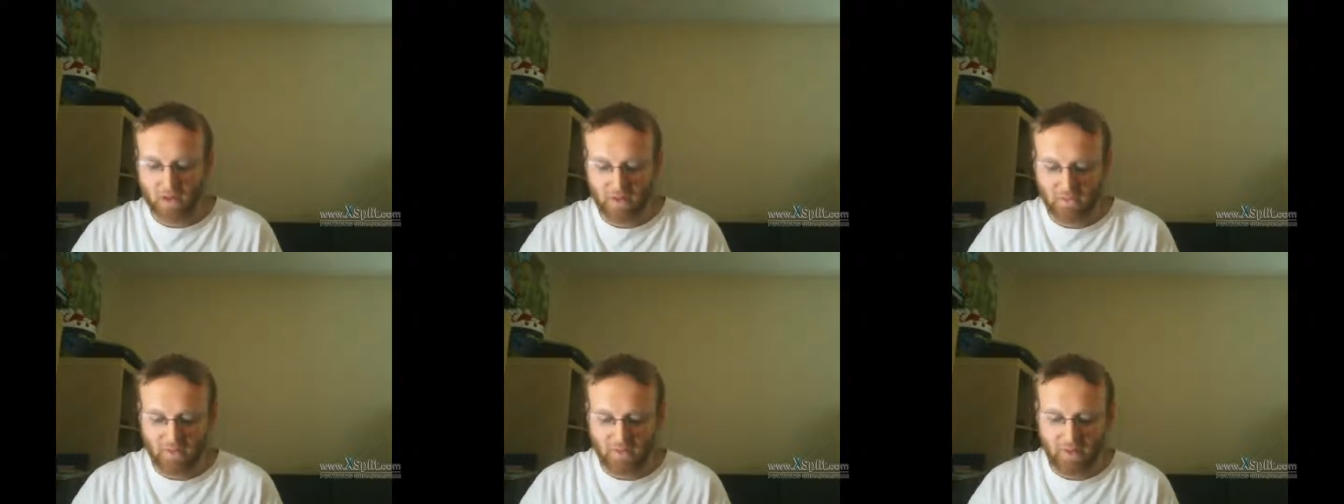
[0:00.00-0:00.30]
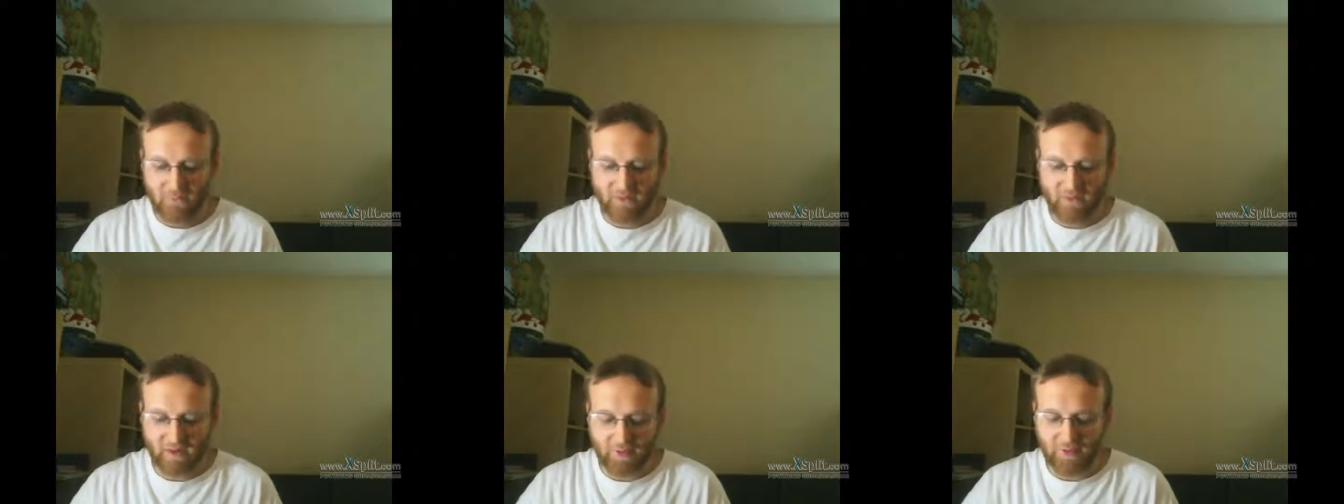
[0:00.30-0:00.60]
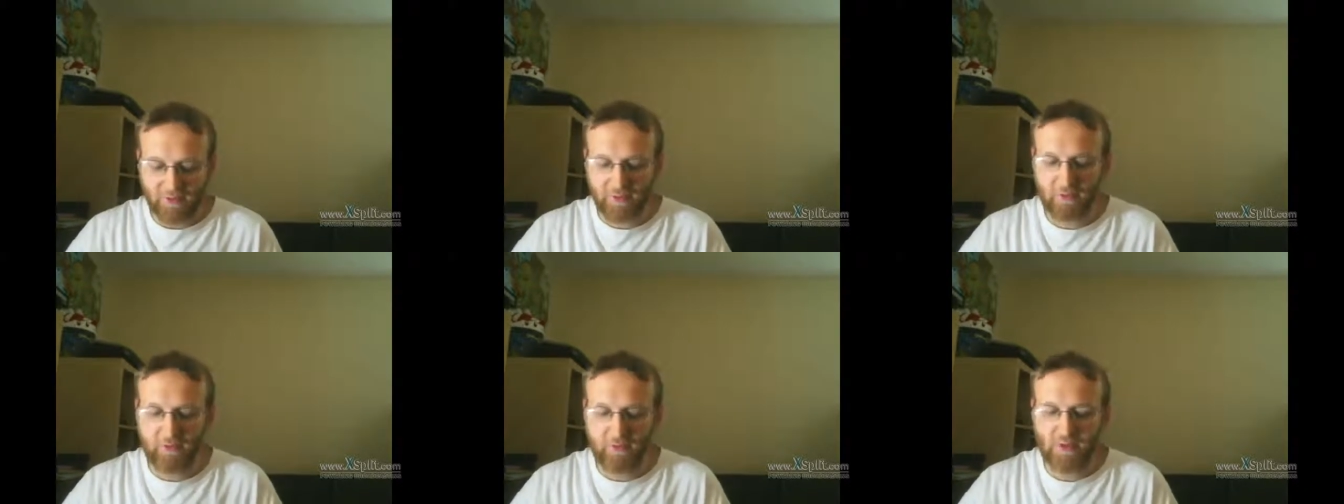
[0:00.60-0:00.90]
So I'm digging
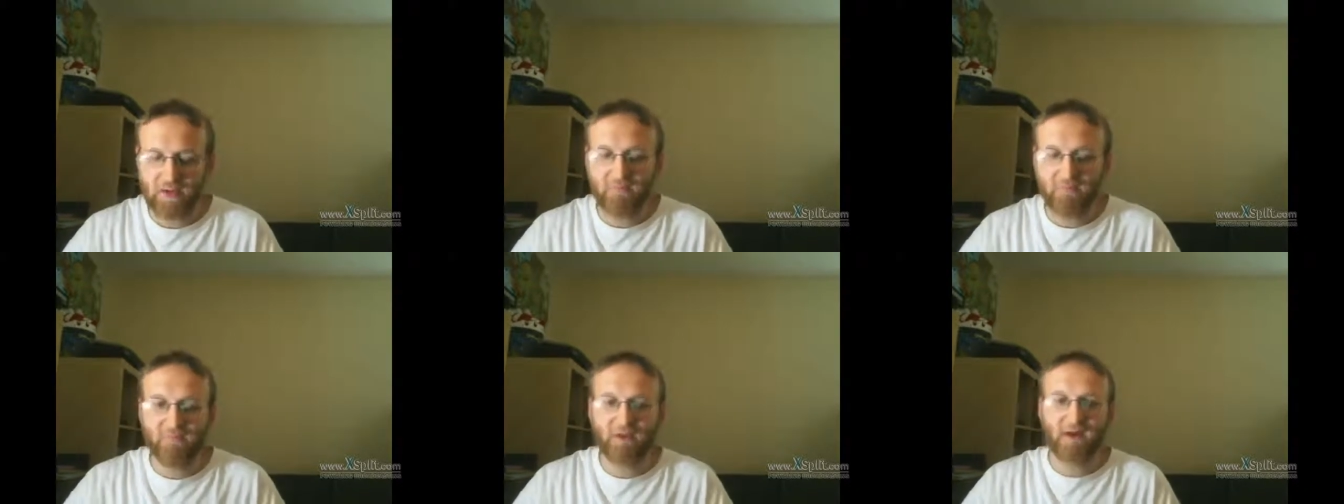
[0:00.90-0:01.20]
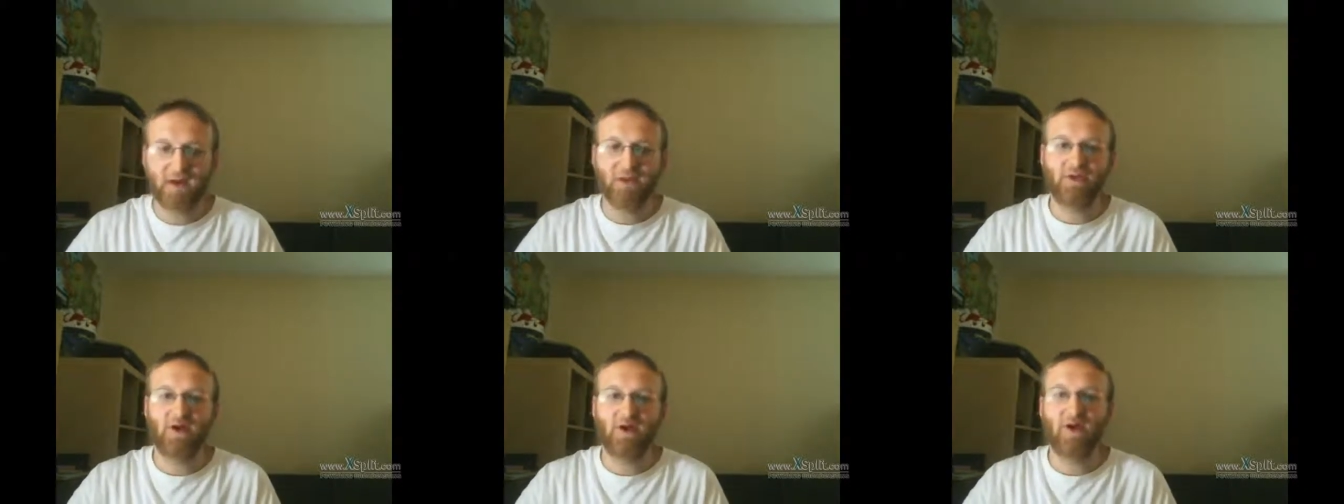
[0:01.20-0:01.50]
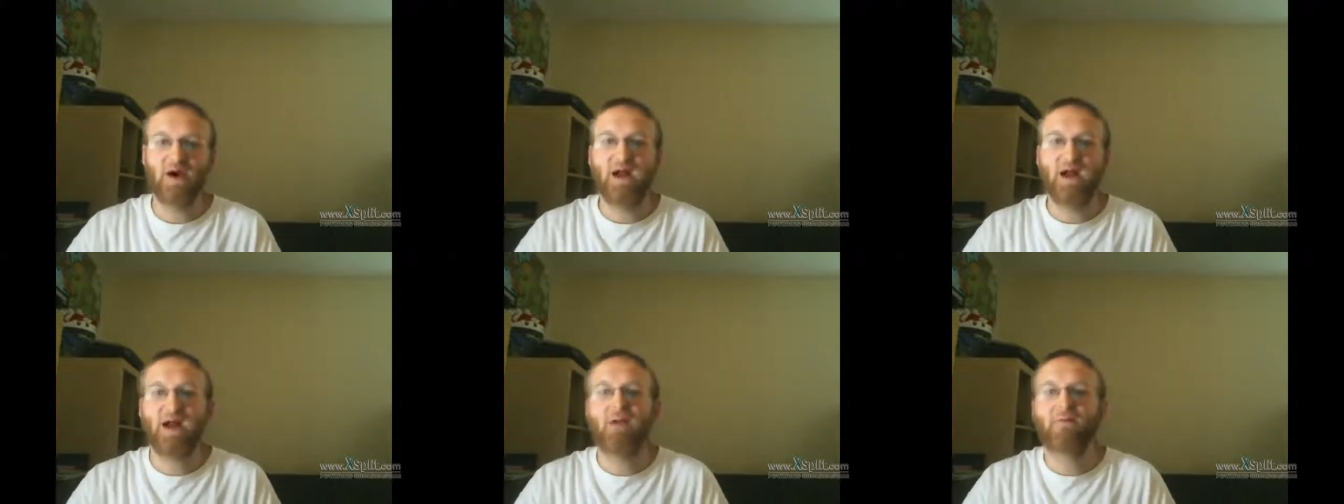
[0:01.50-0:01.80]
through, and I find
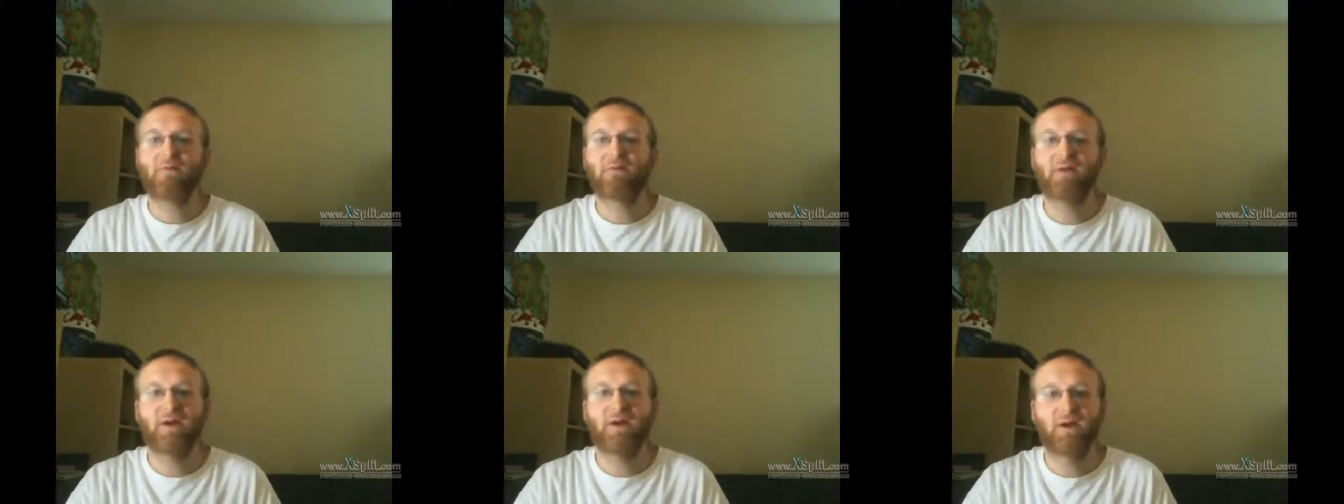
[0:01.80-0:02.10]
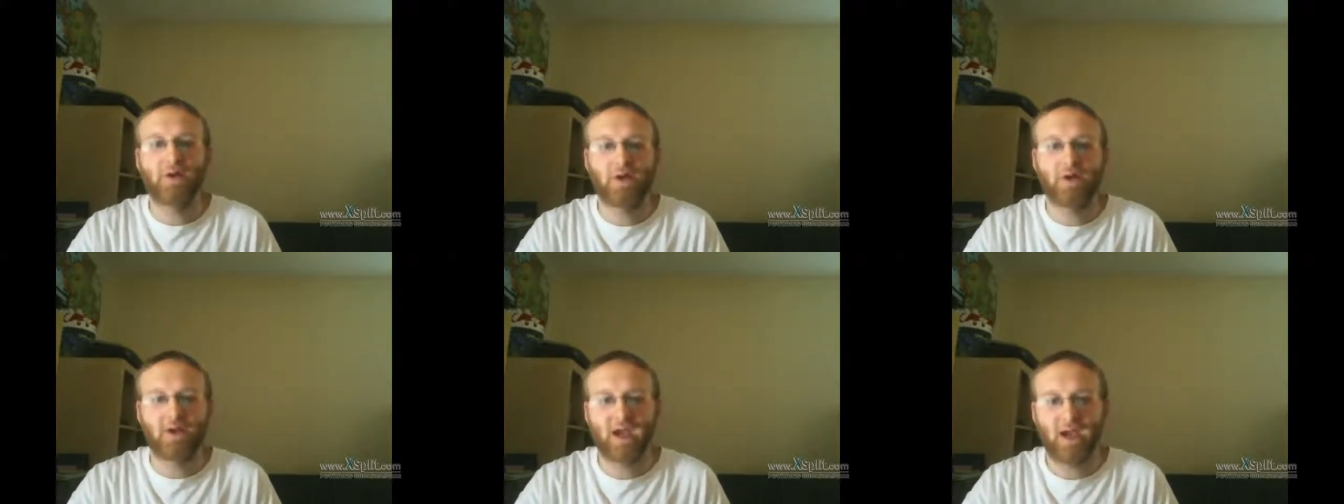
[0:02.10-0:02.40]
every good